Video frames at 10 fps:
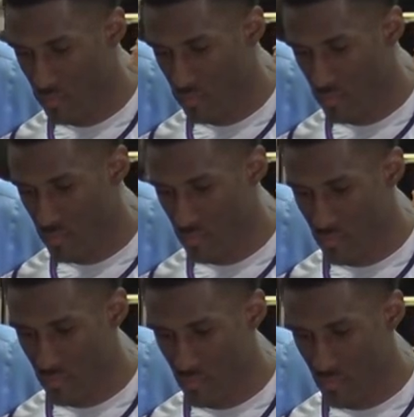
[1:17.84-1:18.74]

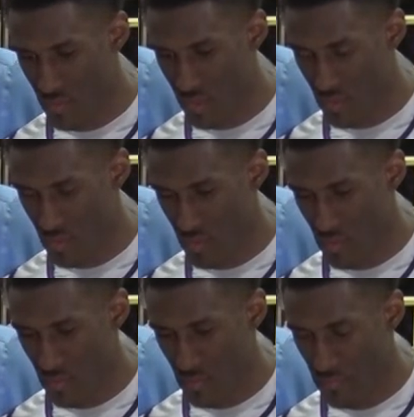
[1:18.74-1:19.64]

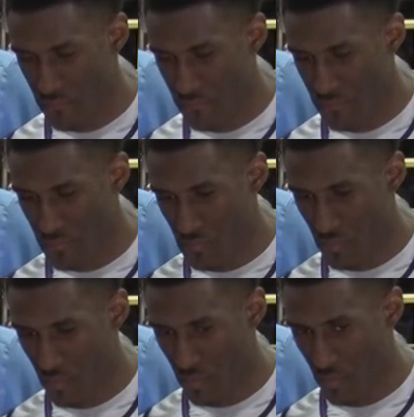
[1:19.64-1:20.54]

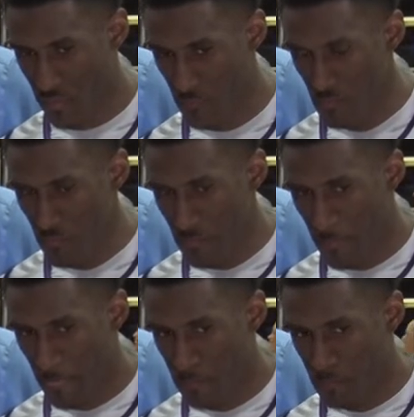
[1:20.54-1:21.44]

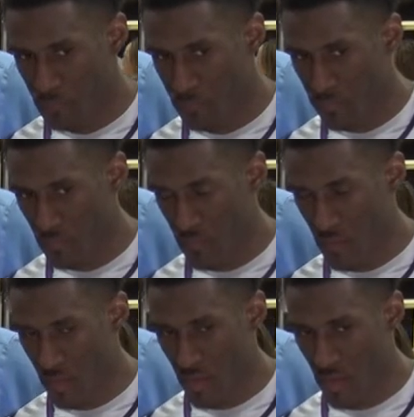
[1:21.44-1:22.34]

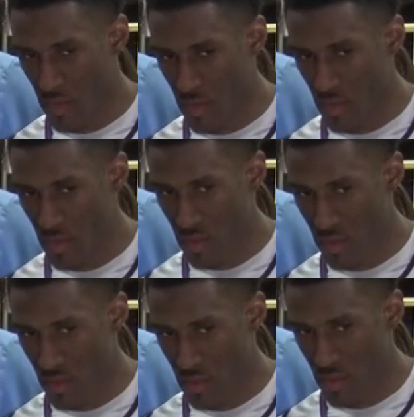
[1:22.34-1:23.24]

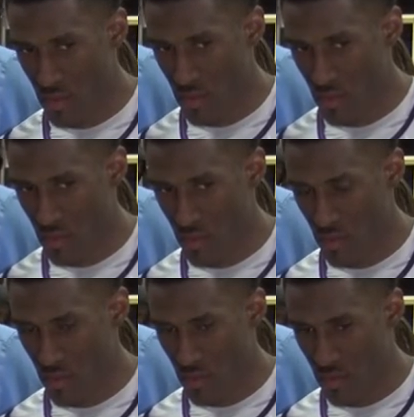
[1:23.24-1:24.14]

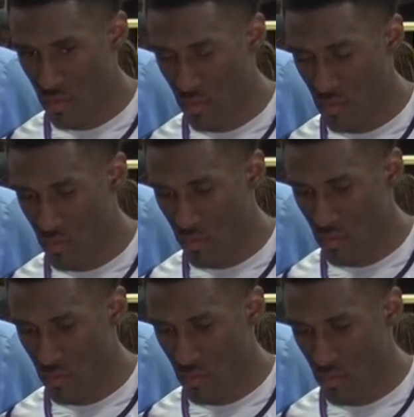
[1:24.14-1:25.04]

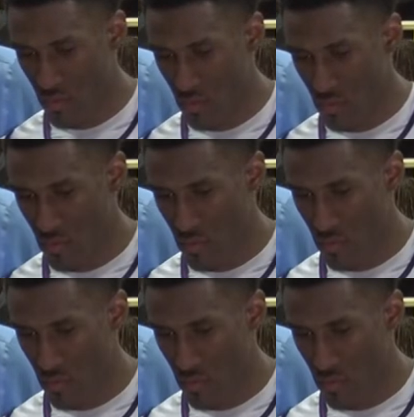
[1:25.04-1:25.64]
(silent)